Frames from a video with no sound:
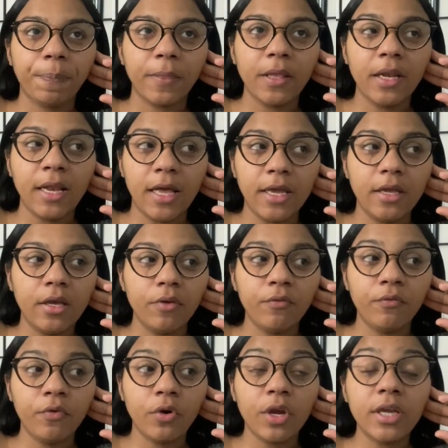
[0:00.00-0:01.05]
like
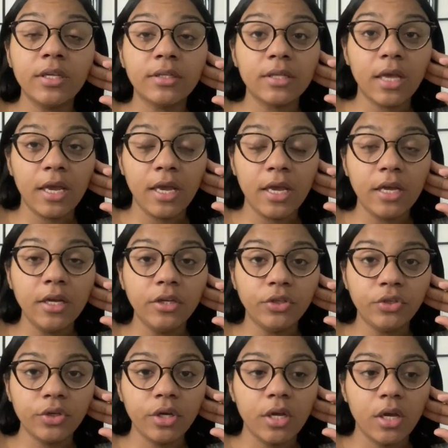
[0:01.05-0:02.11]
for his
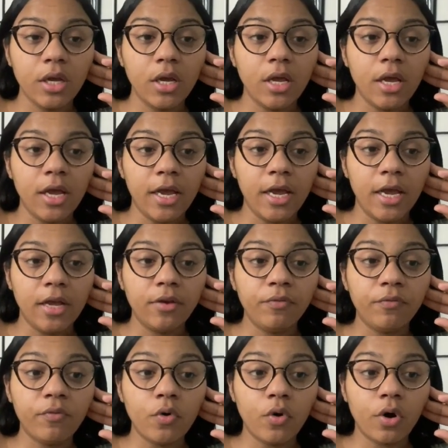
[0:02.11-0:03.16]
age and
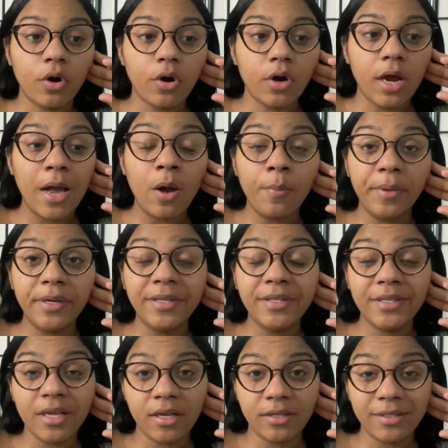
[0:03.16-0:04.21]
for how many
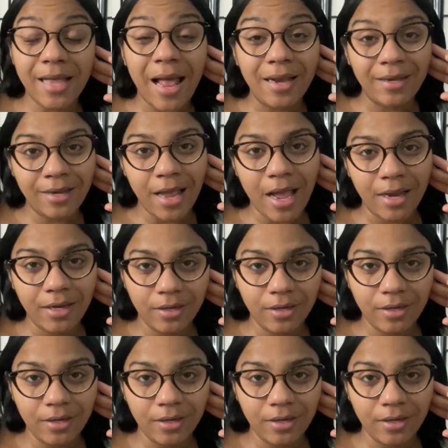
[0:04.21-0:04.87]
times at night